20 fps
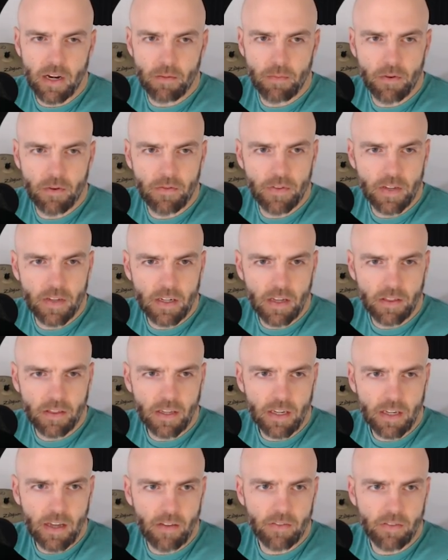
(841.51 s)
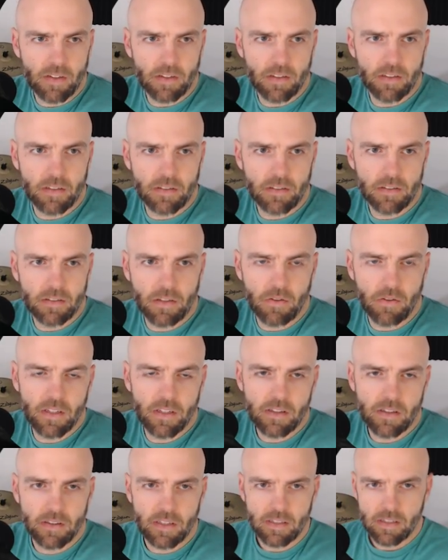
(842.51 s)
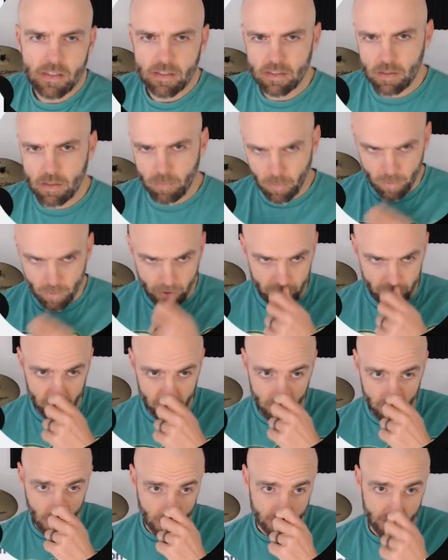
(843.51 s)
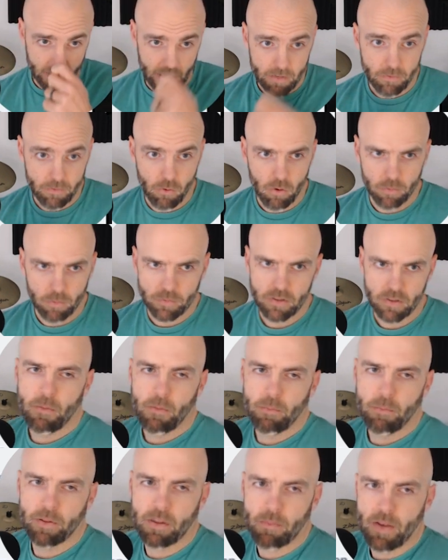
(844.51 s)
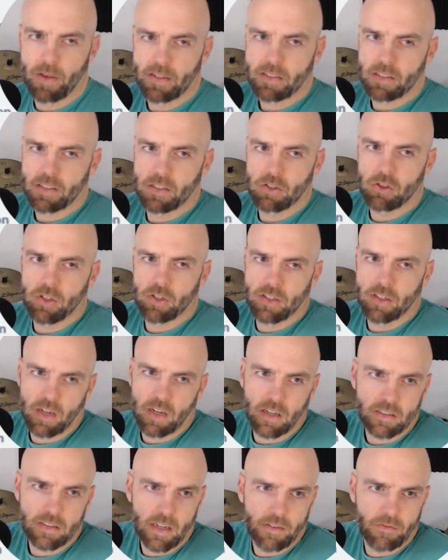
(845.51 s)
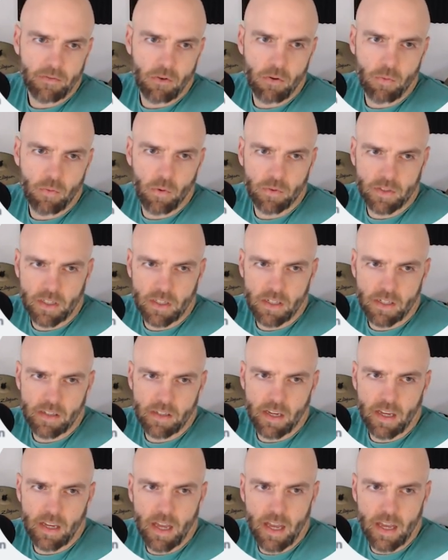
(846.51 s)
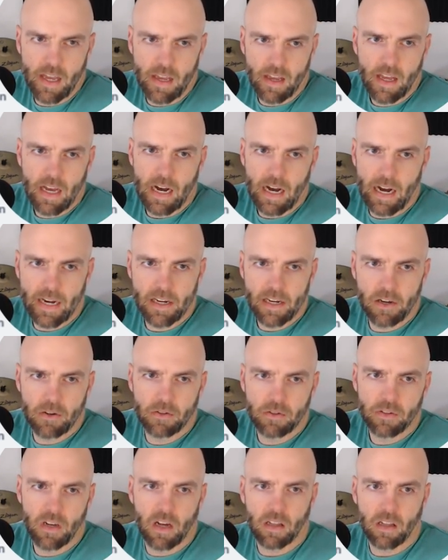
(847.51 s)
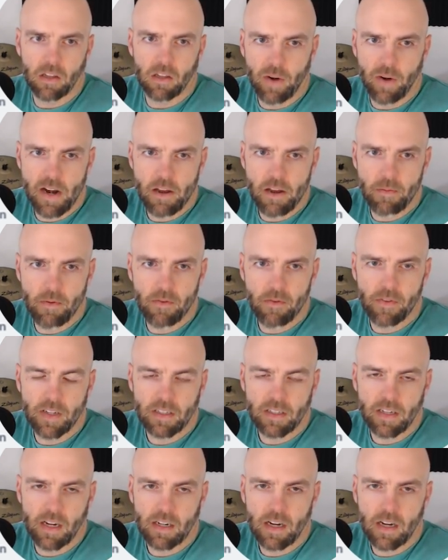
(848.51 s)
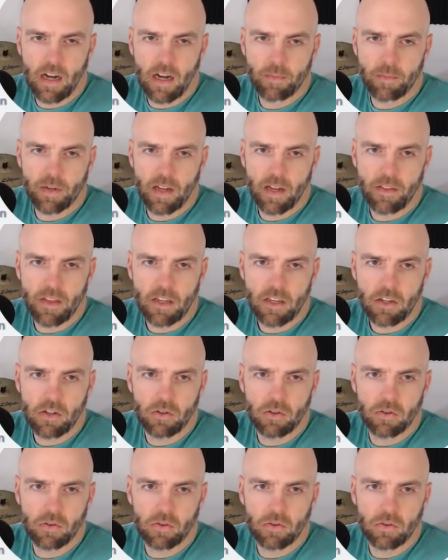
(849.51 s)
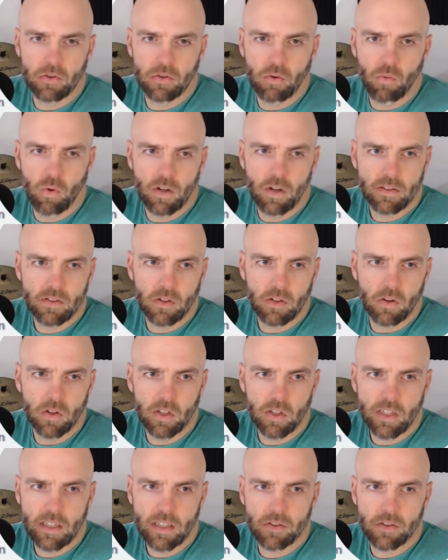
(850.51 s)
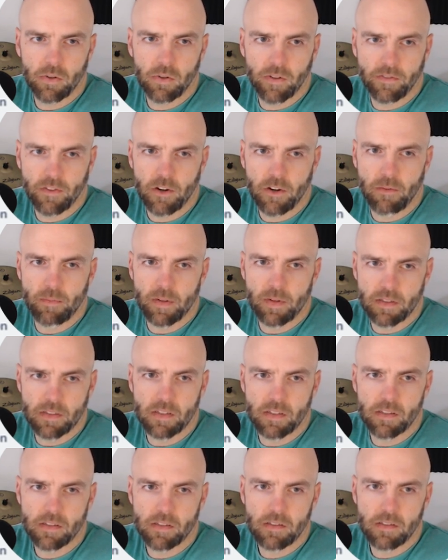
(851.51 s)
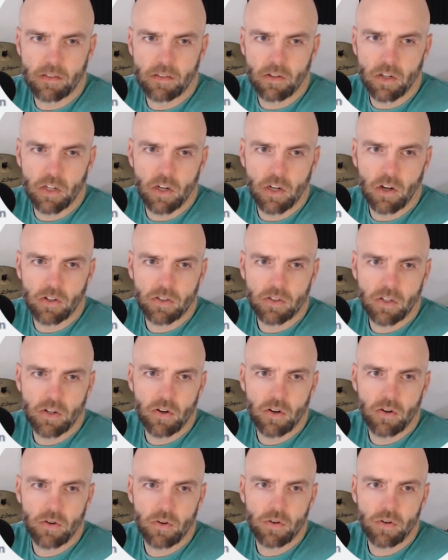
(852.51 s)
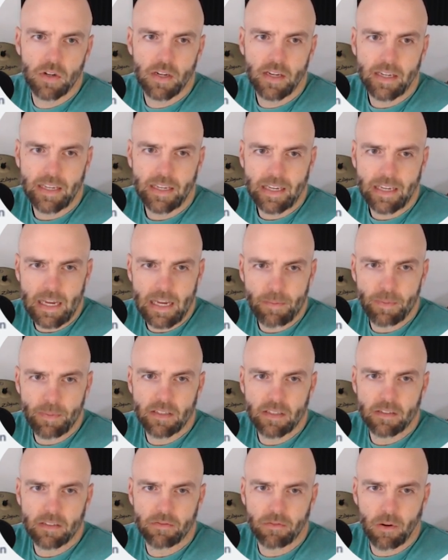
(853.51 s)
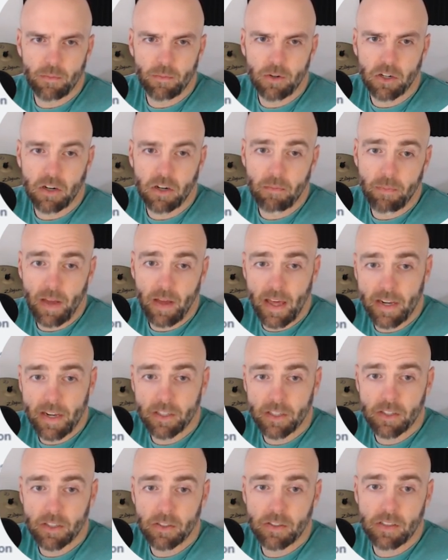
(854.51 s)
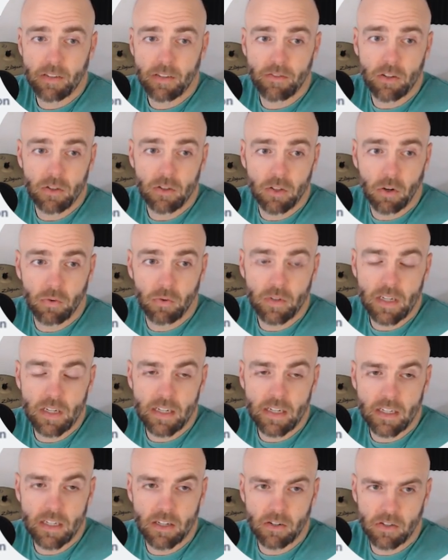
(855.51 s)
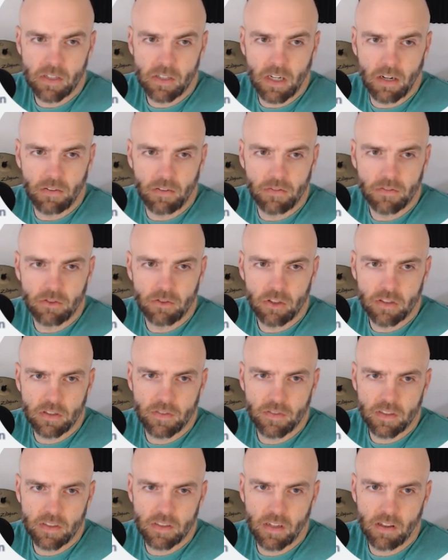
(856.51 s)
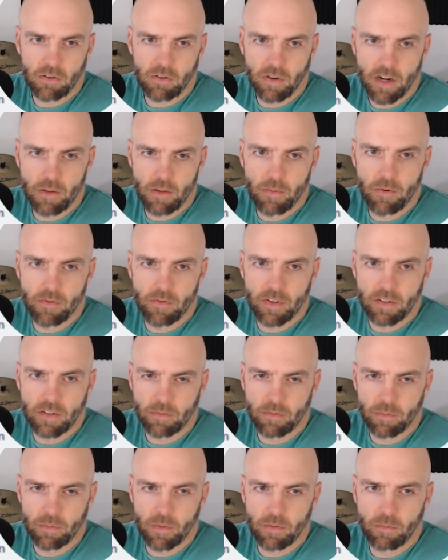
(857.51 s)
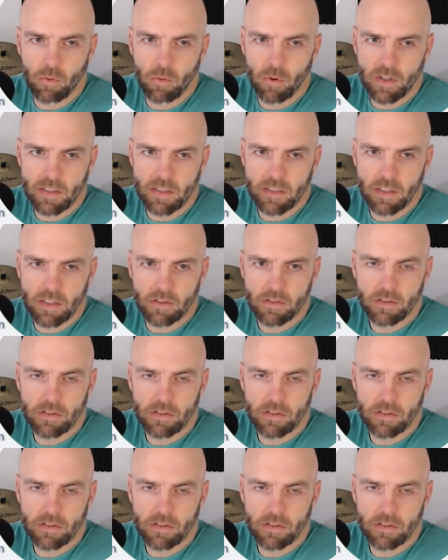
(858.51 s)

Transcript: Moving. I think I have an. So this is to prepare for contact forms. But the message in the contact form, what was I going to say? Hey, I own laredomoving.com and I think you'll want to look into it for your business. You can also keep it from your competitors if you don't need it yourself. Just visit Laredo Moving for more details.